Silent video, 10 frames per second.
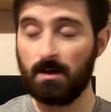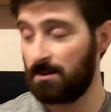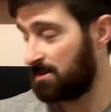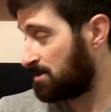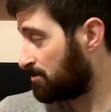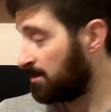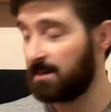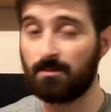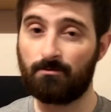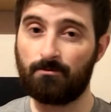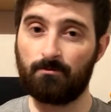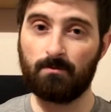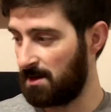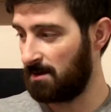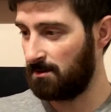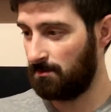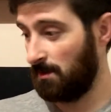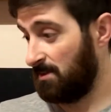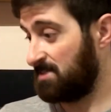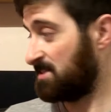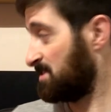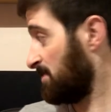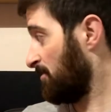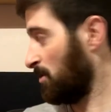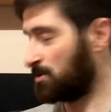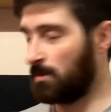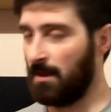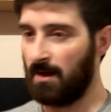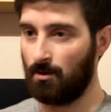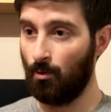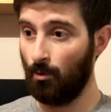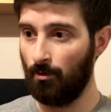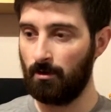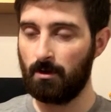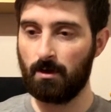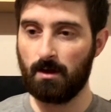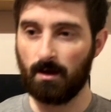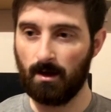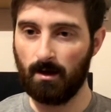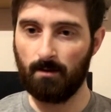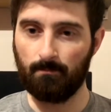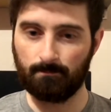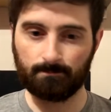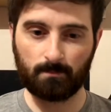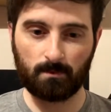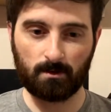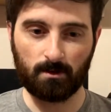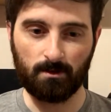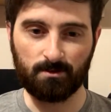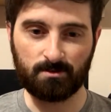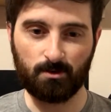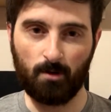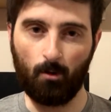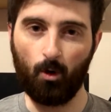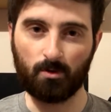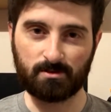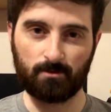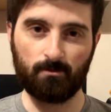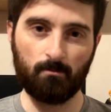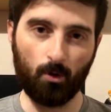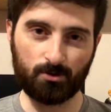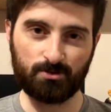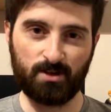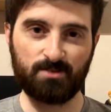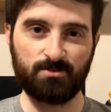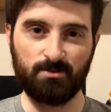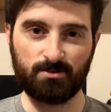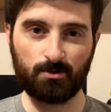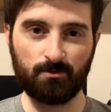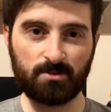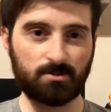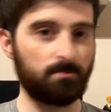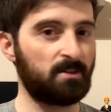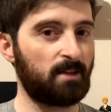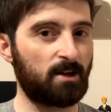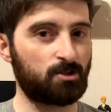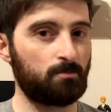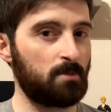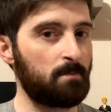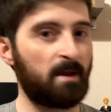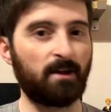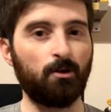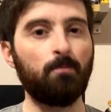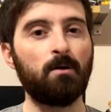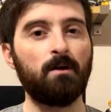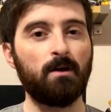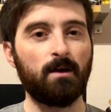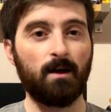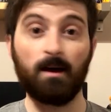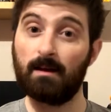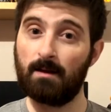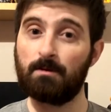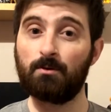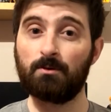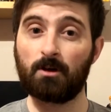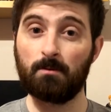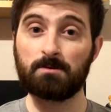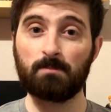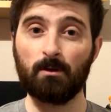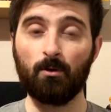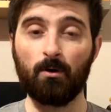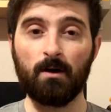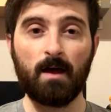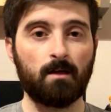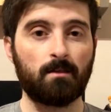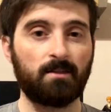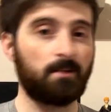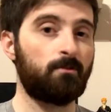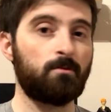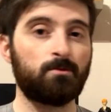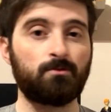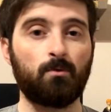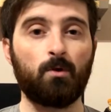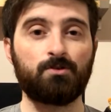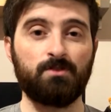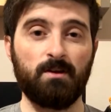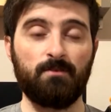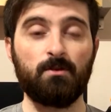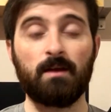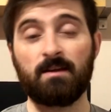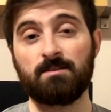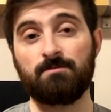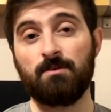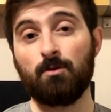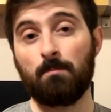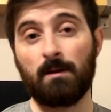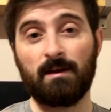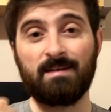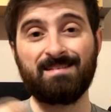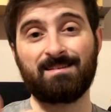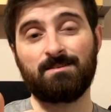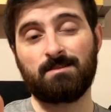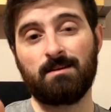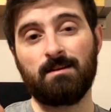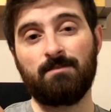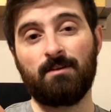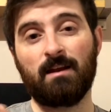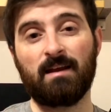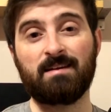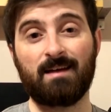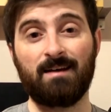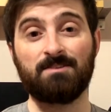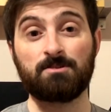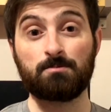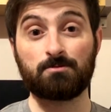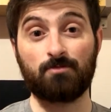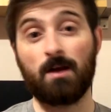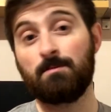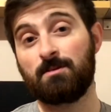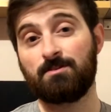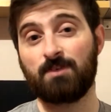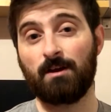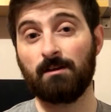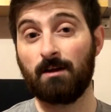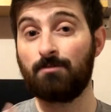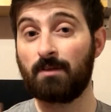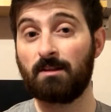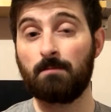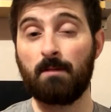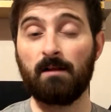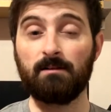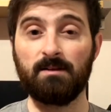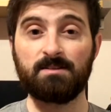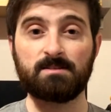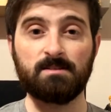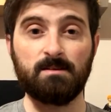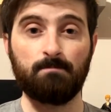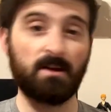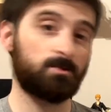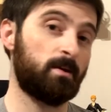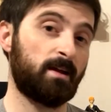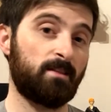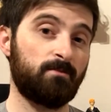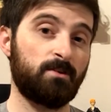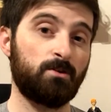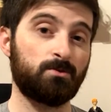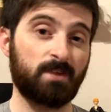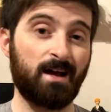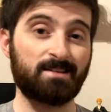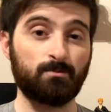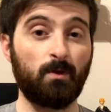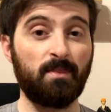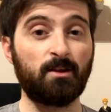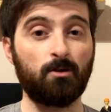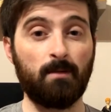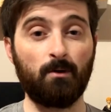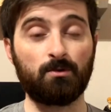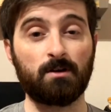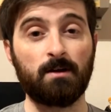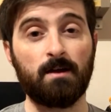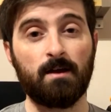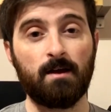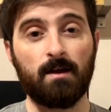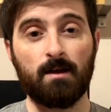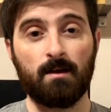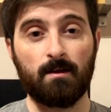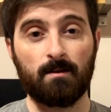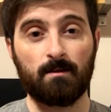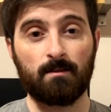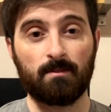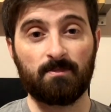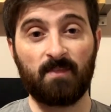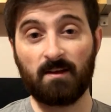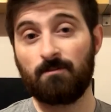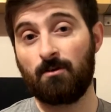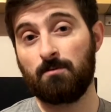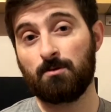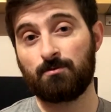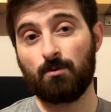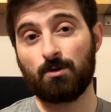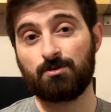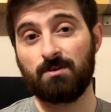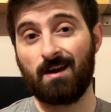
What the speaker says: This is really this is the first one that I own, and you know, I'm always looking for more suggestions. So if there's something that I should be picking up, let me know in the comments below. Thank you very much for watching. If you liked this video, please consider leaving a like and subscribing to the channel and ringing the bell. It's the best way to get the videos as and when they come out. Thank you very much for watching.